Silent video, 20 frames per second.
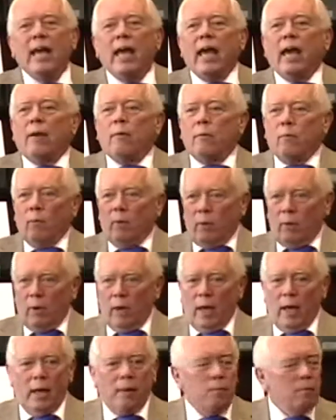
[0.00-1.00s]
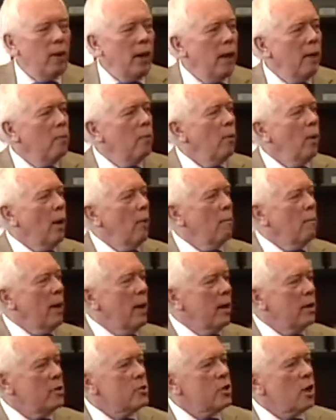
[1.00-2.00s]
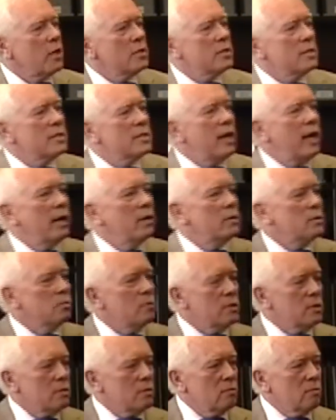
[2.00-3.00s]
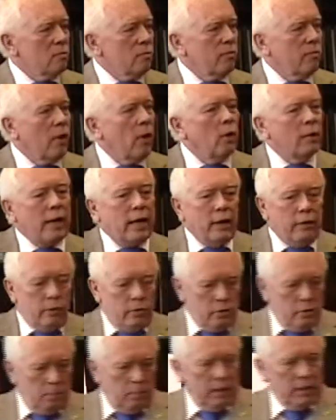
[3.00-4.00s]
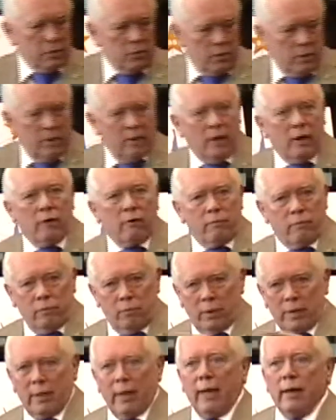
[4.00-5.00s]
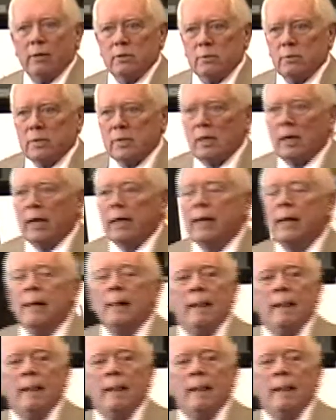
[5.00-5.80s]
And, wow. and, and Amanda Johnson's house was fall down. There's a picture in there of what the house was like.